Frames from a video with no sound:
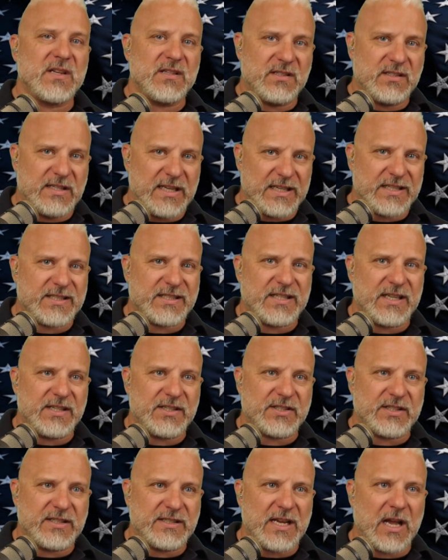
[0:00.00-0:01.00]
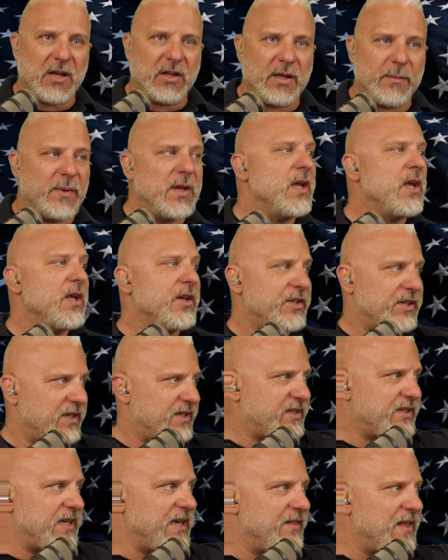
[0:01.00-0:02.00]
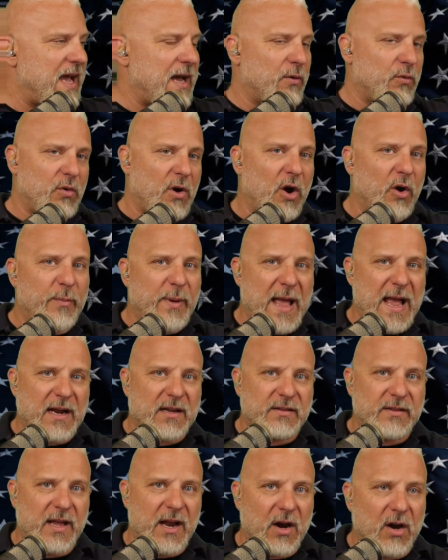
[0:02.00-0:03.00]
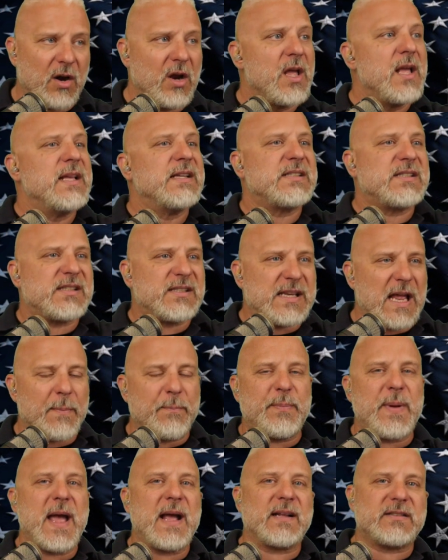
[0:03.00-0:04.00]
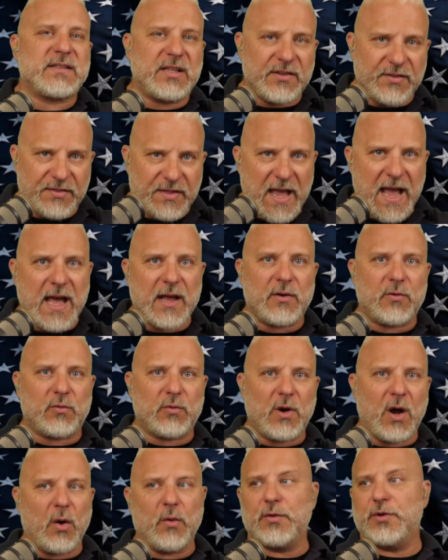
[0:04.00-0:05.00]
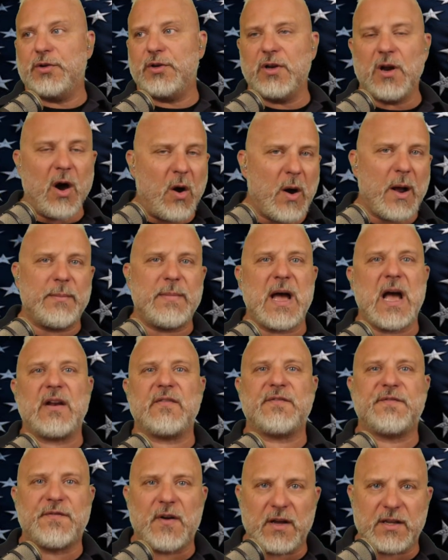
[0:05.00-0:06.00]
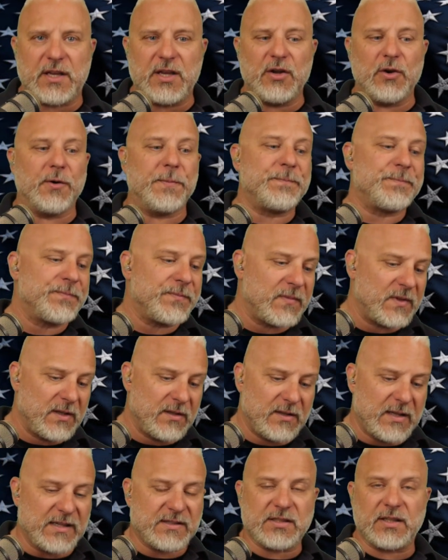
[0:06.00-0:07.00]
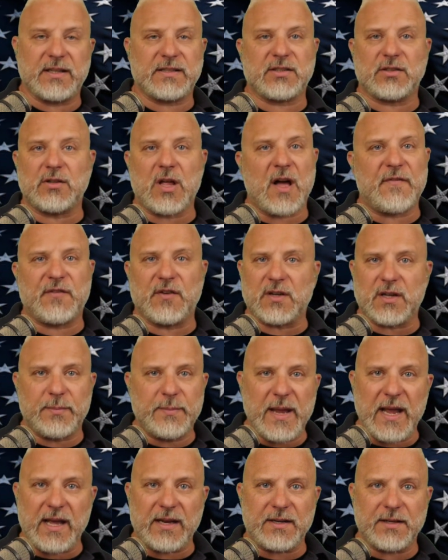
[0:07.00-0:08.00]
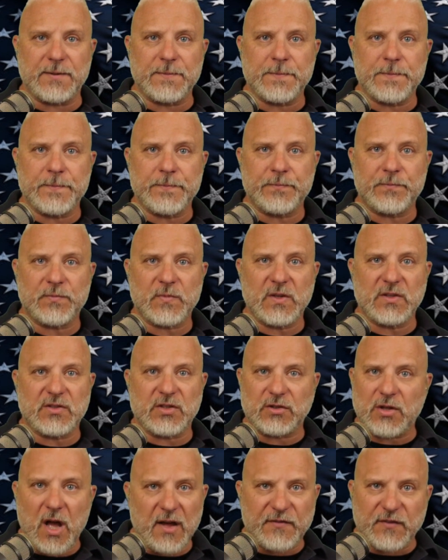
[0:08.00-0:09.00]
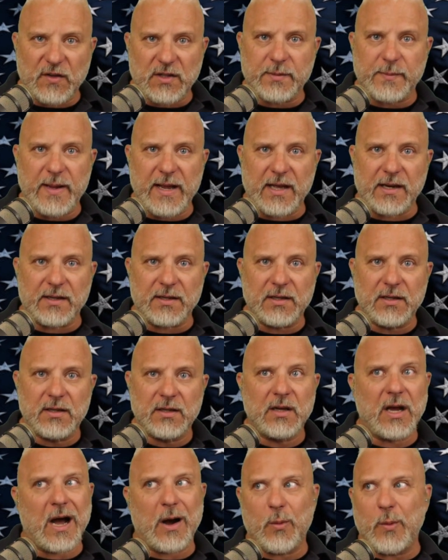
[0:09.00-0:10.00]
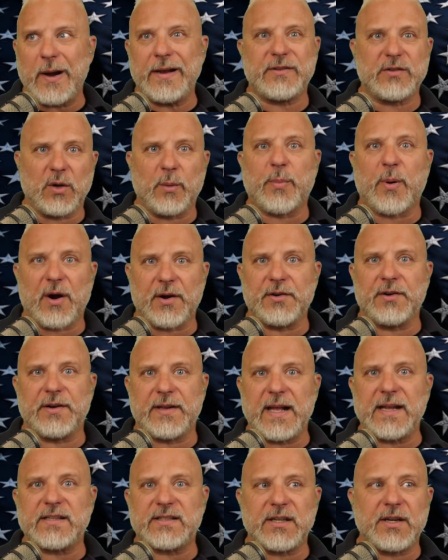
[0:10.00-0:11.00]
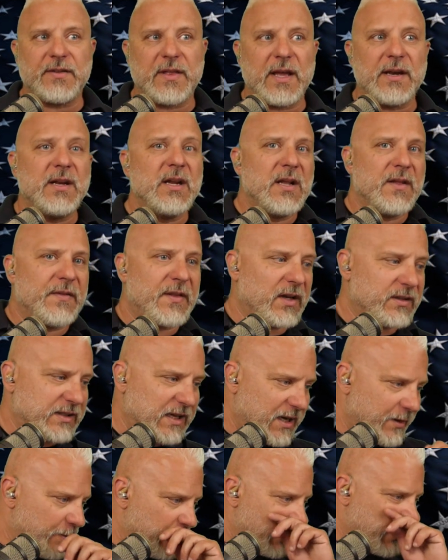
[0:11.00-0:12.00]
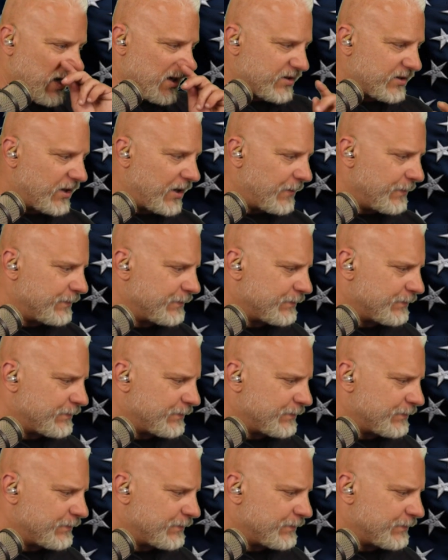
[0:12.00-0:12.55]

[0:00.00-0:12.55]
distance to tell him, do you see that row back there? Step back to that row. No, I'm not. Fuck you. That's a lawful command. It's a lawful command. I'll wait till a partner gets there then I'll take him into custody.